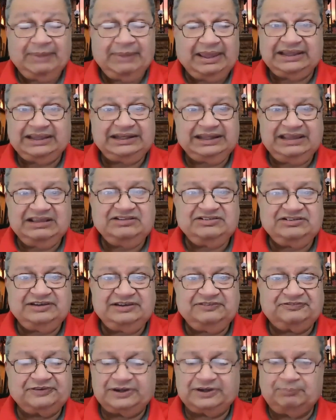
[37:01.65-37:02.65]
make it
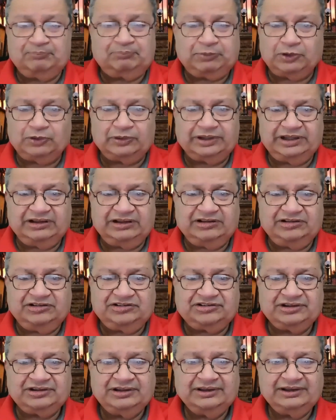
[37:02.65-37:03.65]
easy for
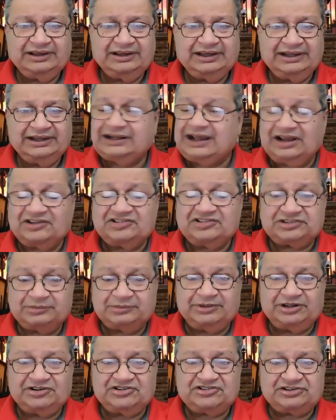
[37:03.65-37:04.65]
employees and
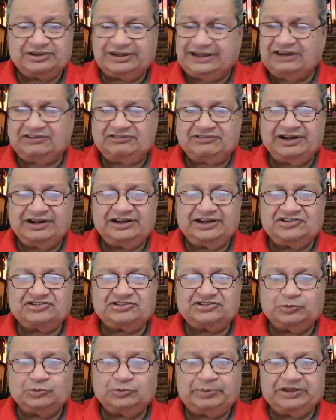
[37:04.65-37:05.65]
customers to get rid of
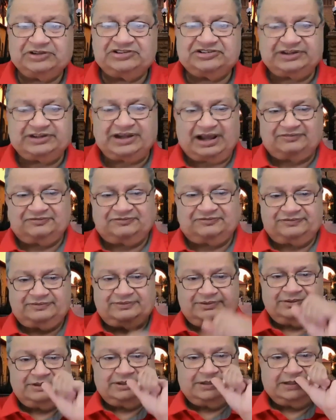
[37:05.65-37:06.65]
stupid stuff?
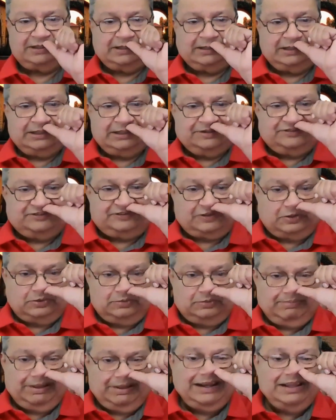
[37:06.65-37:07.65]

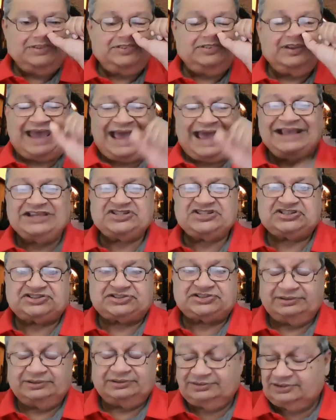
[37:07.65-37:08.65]
So Melissa
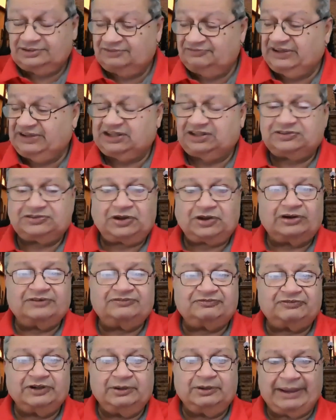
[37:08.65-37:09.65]
Ashton, a very
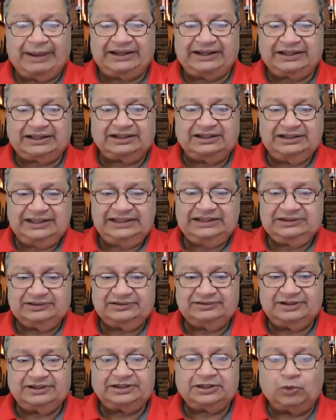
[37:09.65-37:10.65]
thoughtful medical
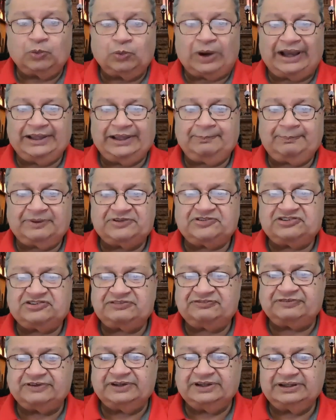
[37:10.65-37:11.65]
leader at Hawaii
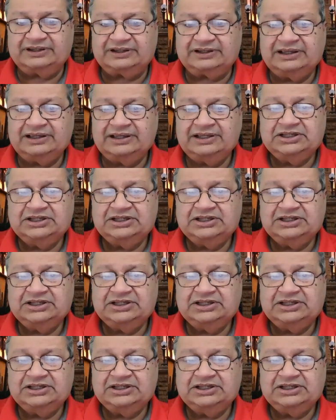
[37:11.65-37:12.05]
Pacific,